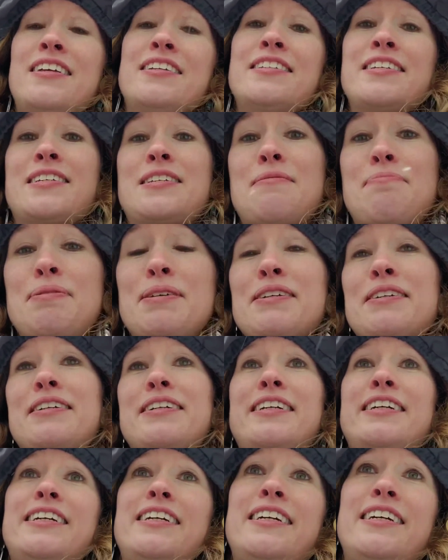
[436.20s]

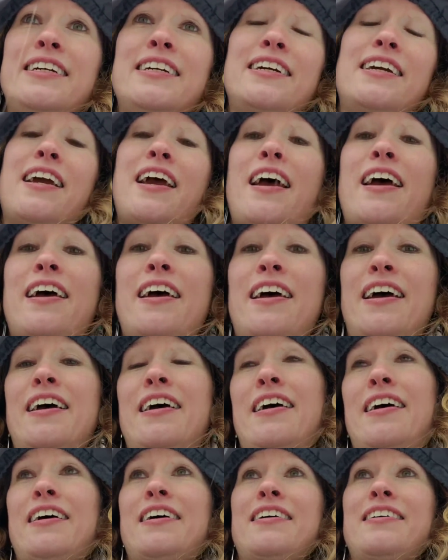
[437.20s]
disability,
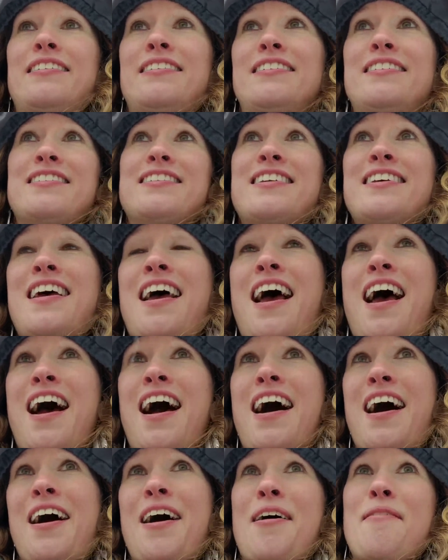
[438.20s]
and
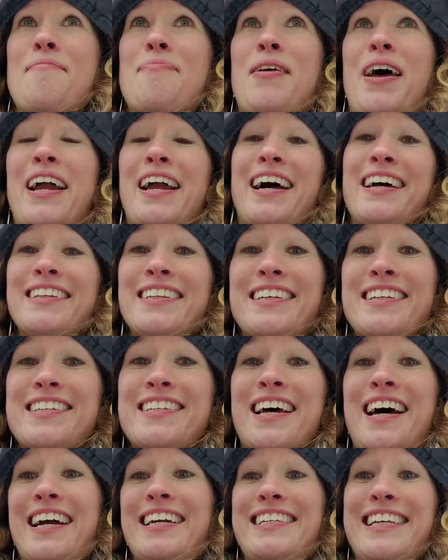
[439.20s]
I got
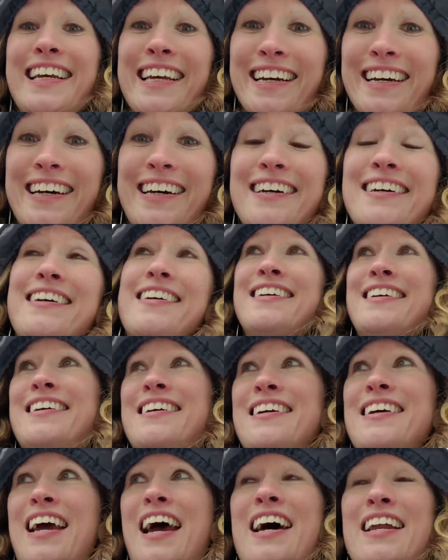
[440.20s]
this idea
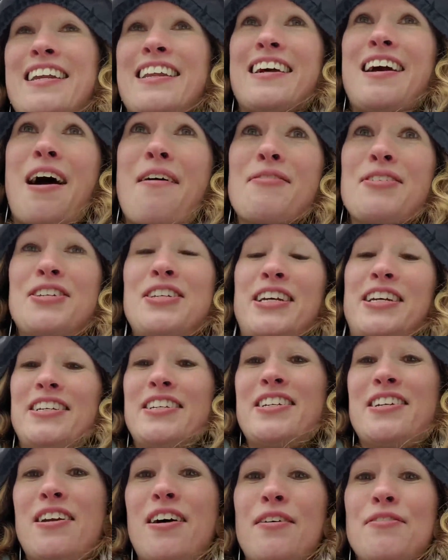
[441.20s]
out of the
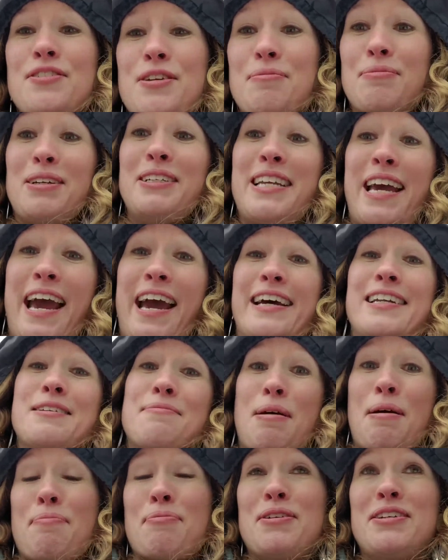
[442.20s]
conversation of something to add to
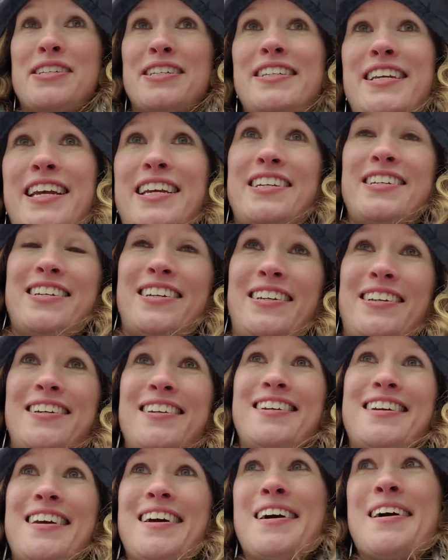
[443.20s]
my presentation.
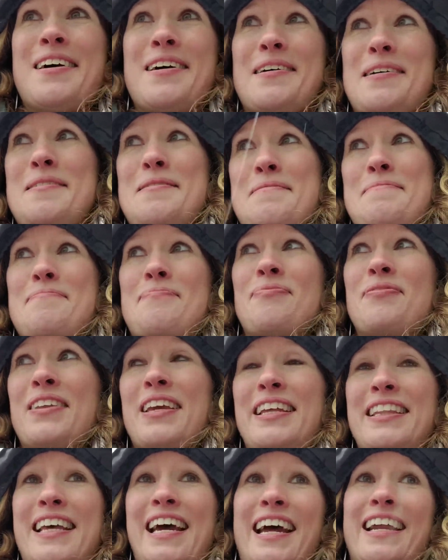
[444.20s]

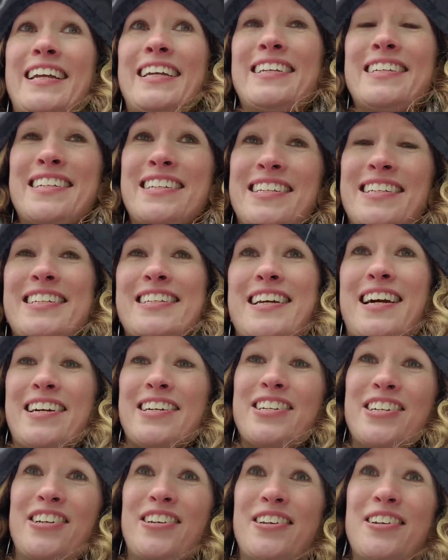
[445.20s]
And that is a
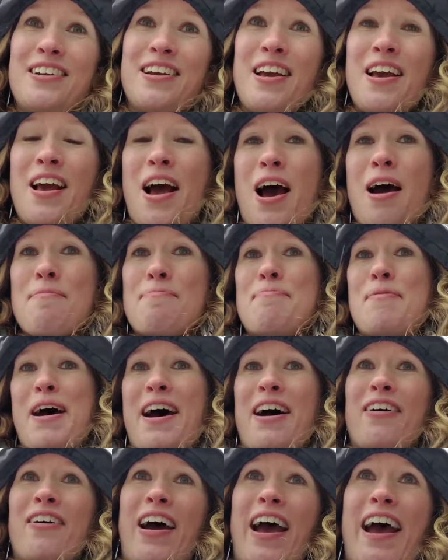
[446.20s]
discussion
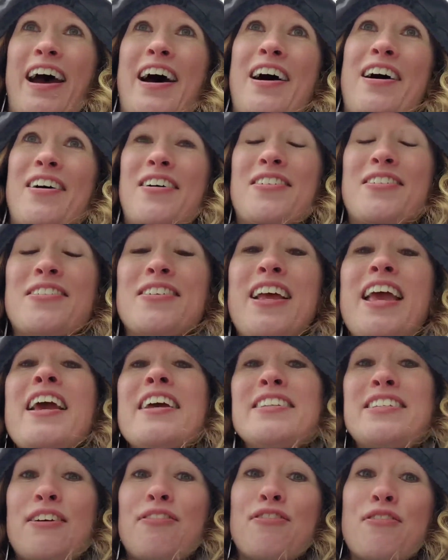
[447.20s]
about how
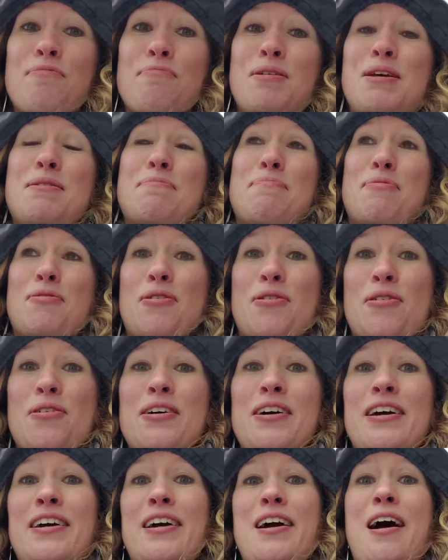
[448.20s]
different people
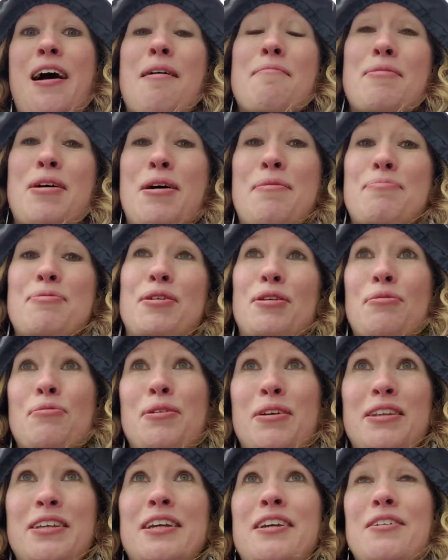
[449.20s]
come up with
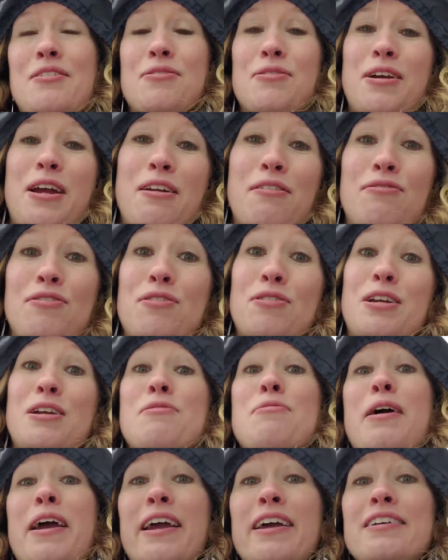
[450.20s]
really creative,
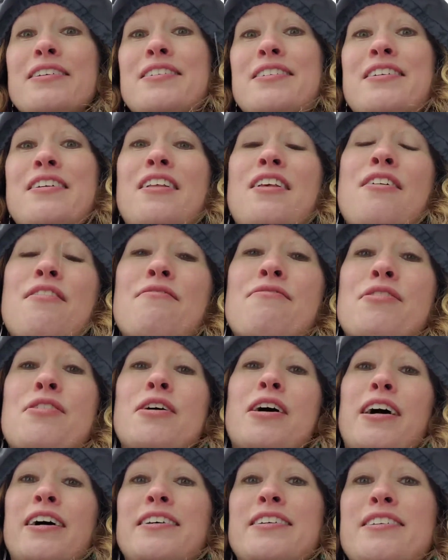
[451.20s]
unique ways
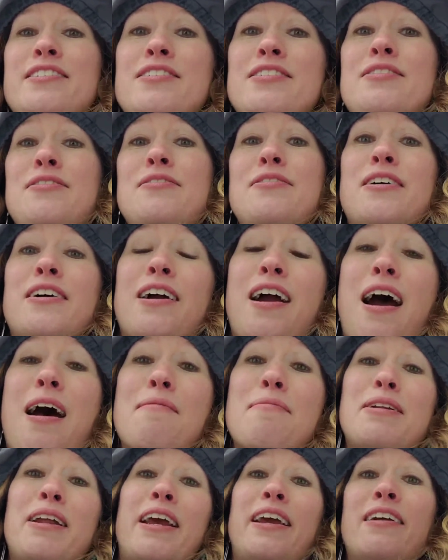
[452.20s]
for us to
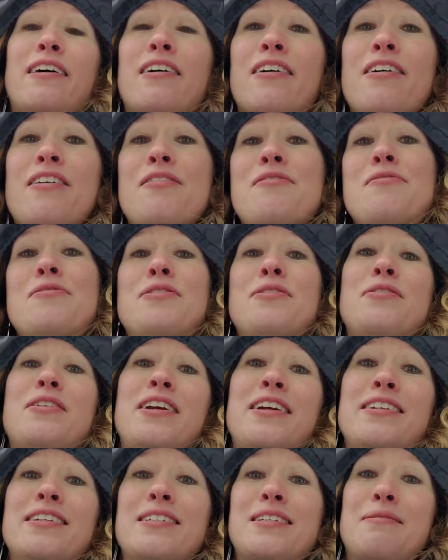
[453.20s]
accommodate our own
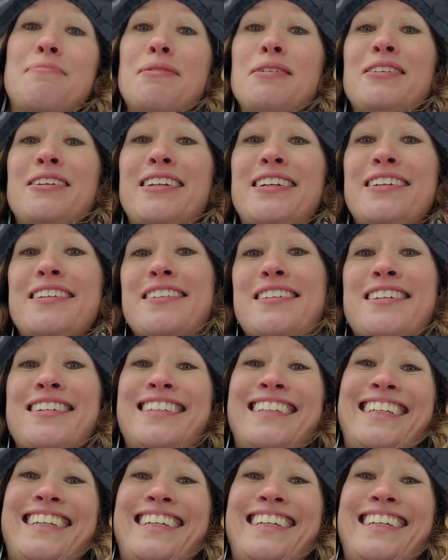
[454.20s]
unique disabilities.